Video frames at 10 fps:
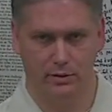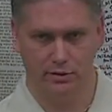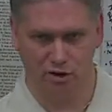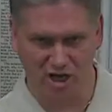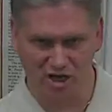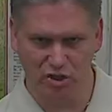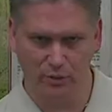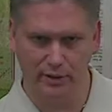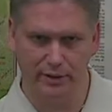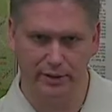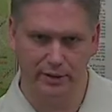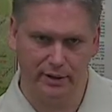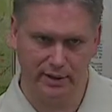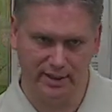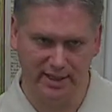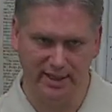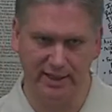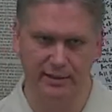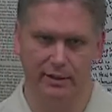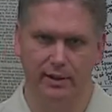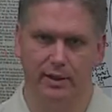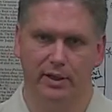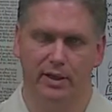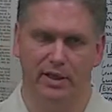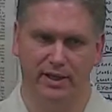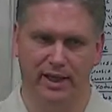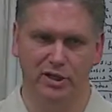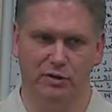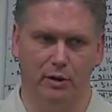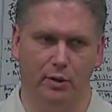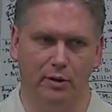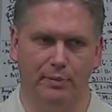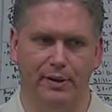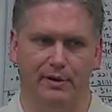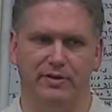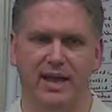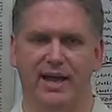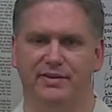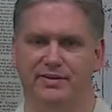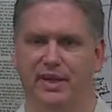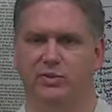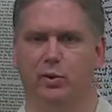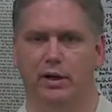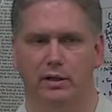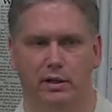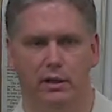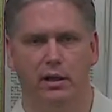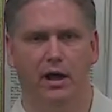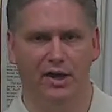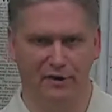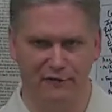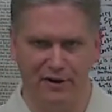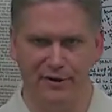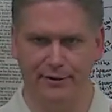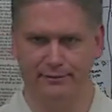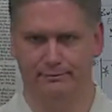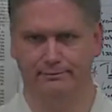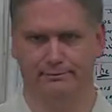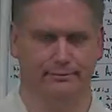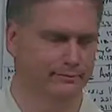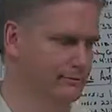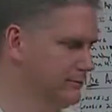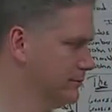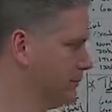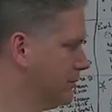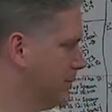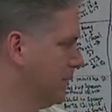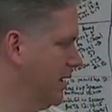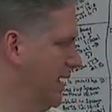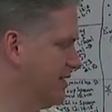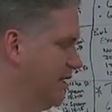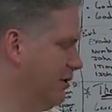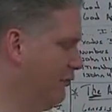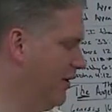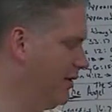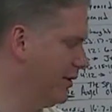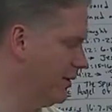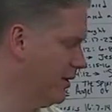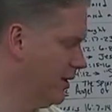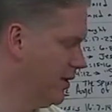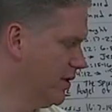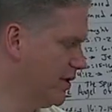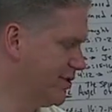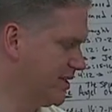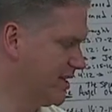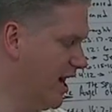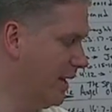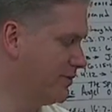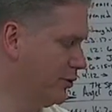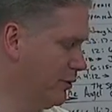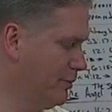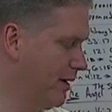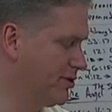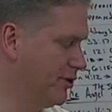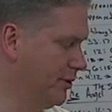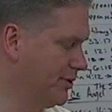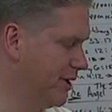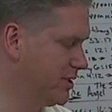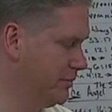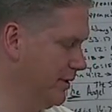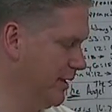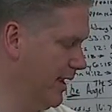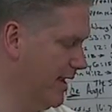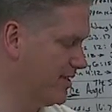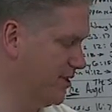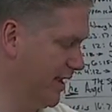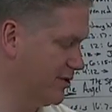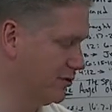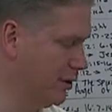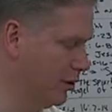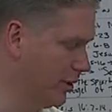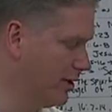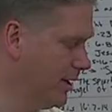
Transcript: Joshua, Gideon, the angel of the Lord appears as, guess what? A defender. He's the defender. Six times the Lord appears in the Old Testament as the angel of the Lord,